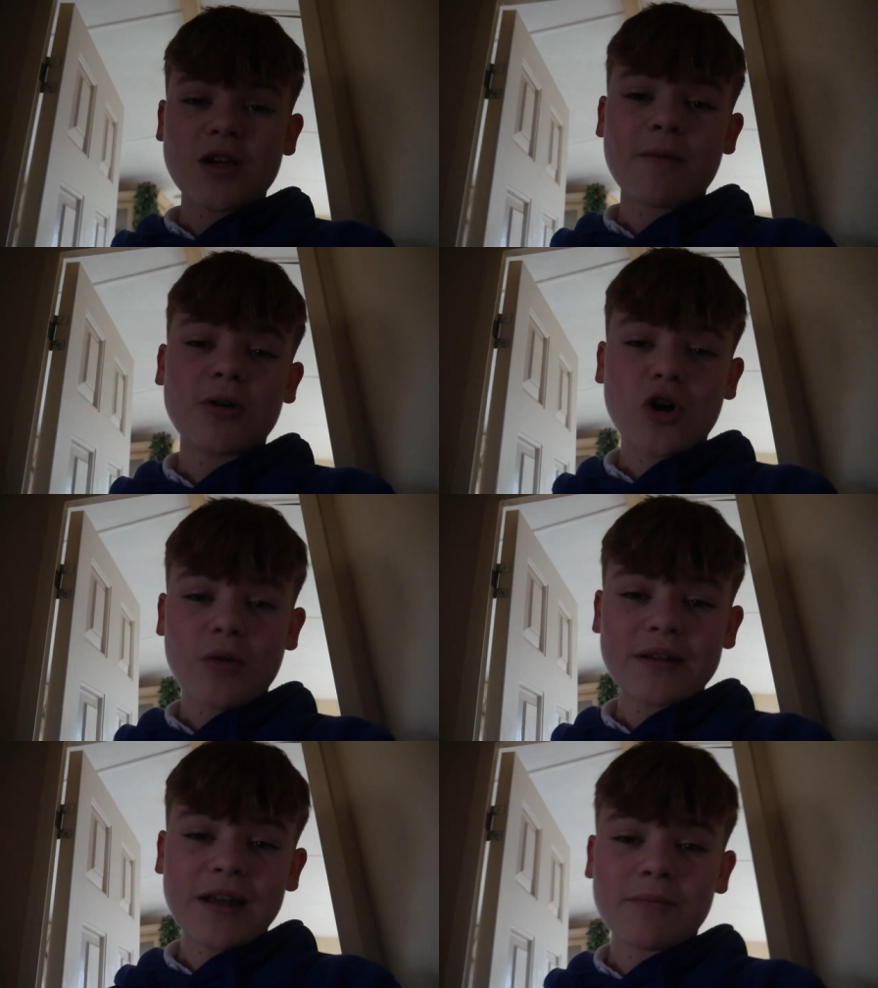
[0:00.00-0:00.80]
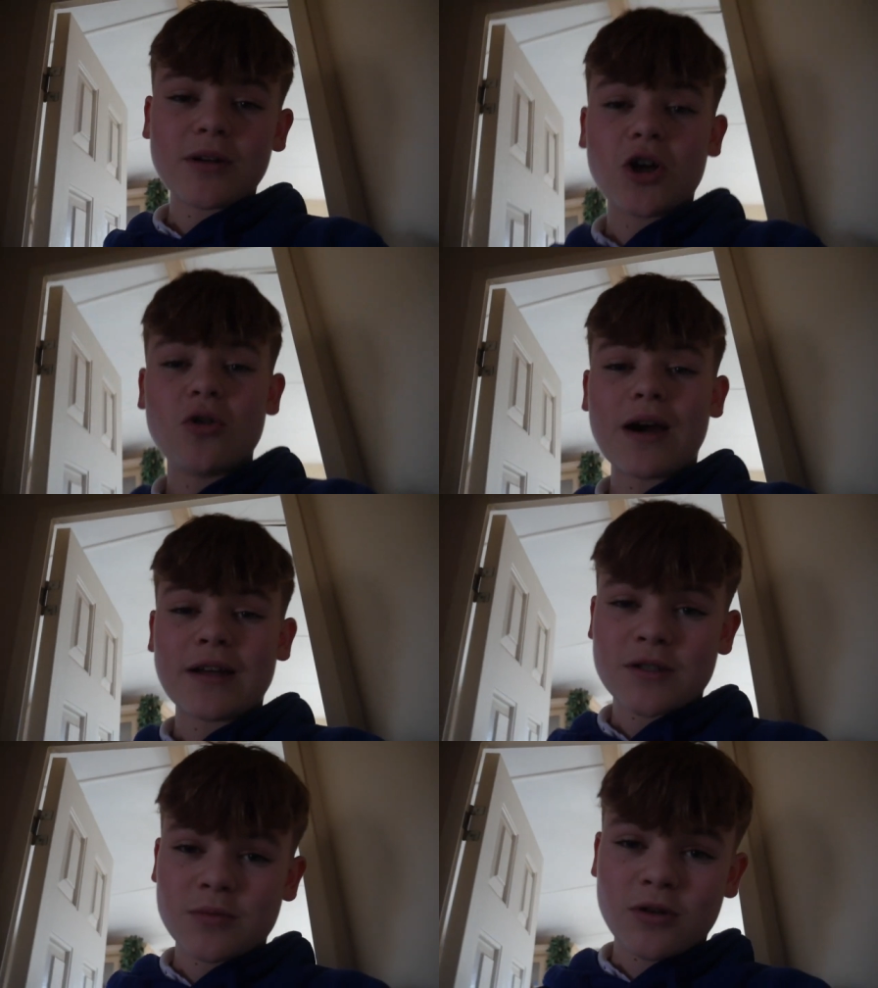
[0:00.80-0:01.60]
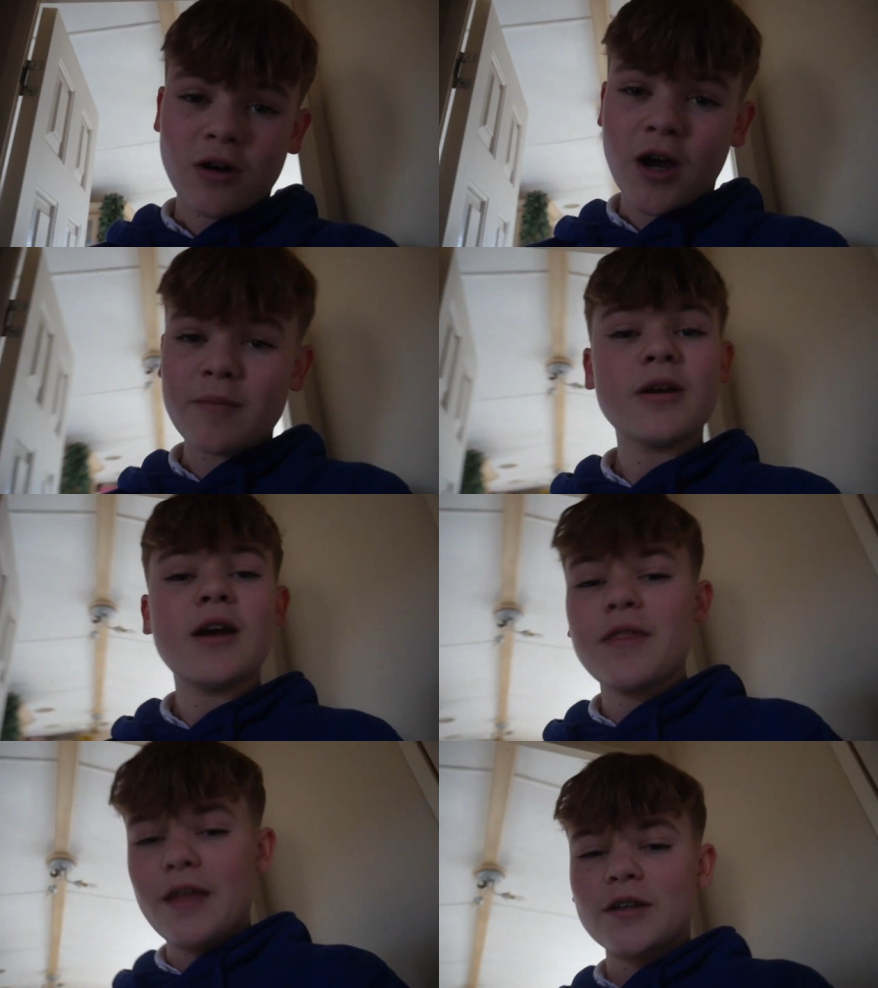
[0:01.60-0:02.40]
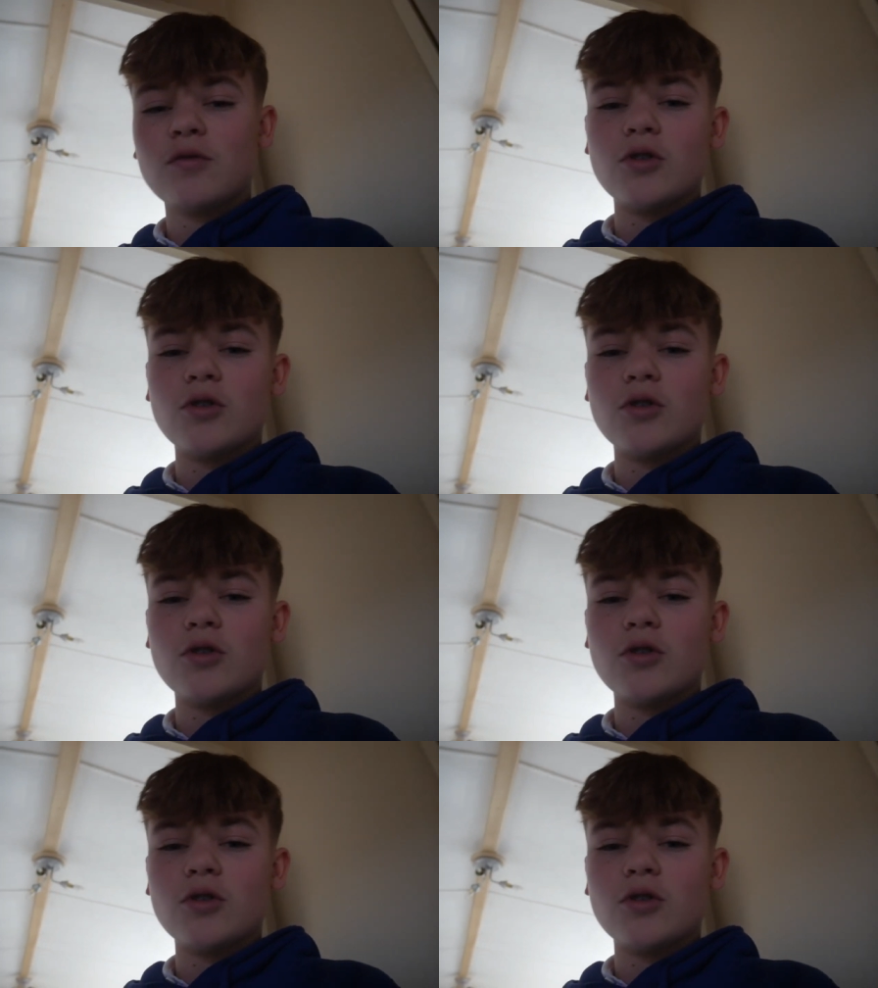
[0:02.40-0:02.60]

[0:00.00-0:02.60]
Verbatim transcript: up, comment down below, and subscribe. Thanks for